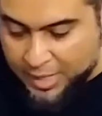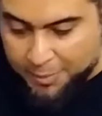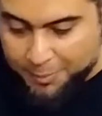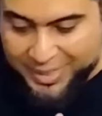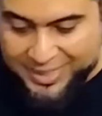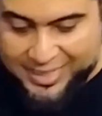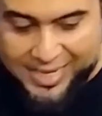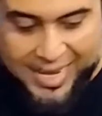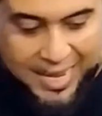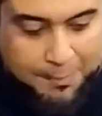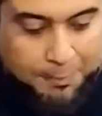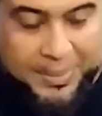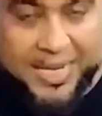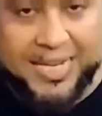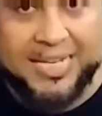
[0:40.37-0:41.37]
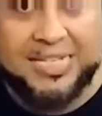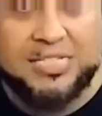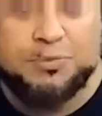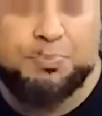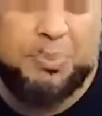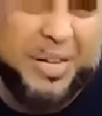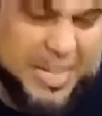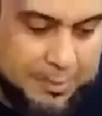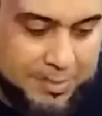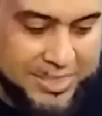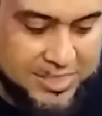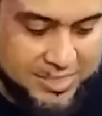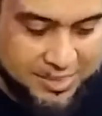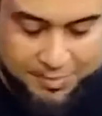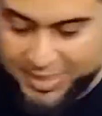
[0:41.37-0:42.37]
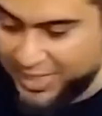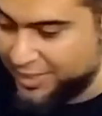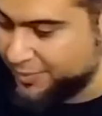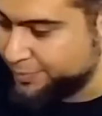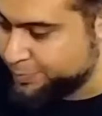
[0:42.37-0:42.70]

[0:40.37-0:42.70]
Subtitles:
But the gameplay is pretty much similar.